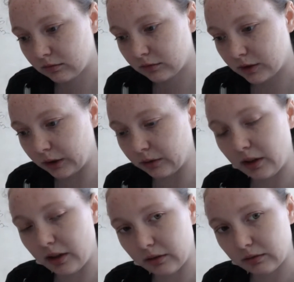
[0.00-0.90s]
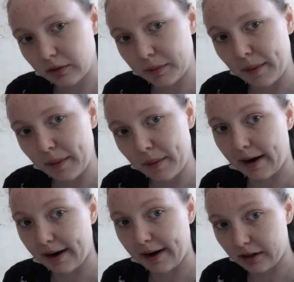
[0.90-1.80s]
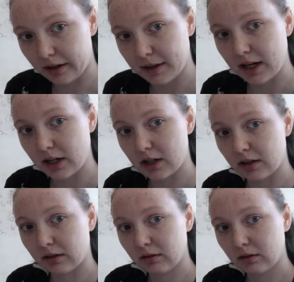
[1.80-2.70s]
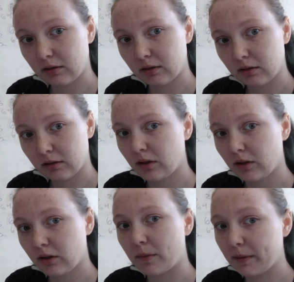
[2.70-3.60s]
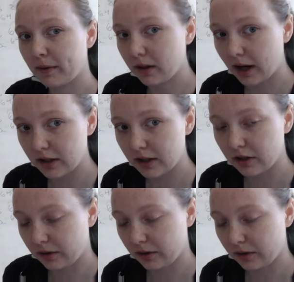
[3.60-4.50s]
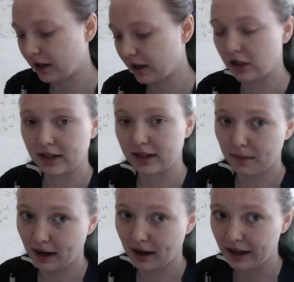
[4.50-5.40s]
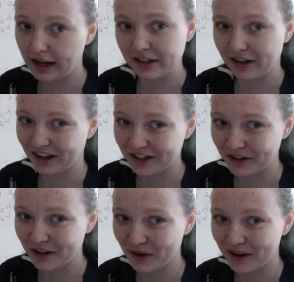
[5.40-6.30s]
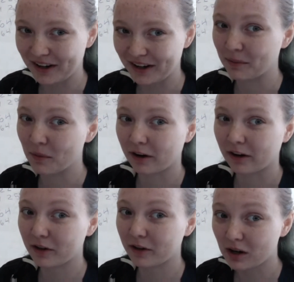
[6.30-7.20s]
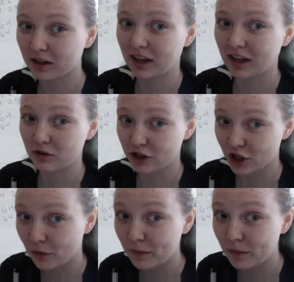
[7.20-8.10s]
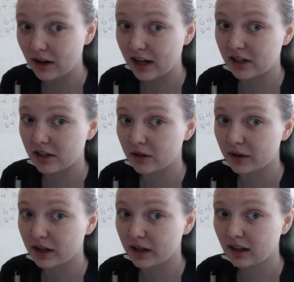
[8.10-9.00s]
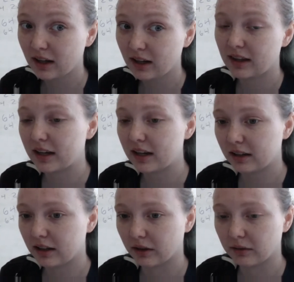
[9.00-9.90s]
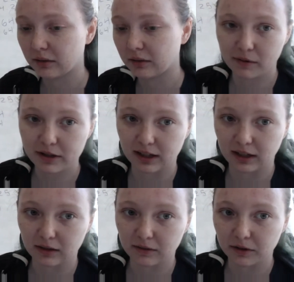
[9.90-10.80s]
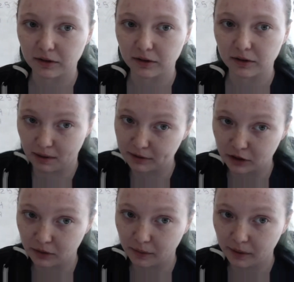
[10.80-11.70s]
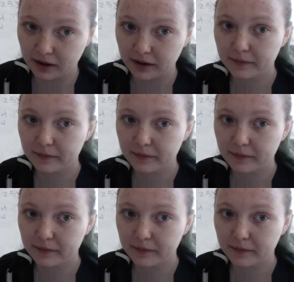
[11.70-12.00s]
So, you know, remember, write documentation, show me what you guys are doing. It's just like a math class. You got to show your work. And the more of your work that you show me you guys are doing, the, you know, more points I can give you. That's why we show our work.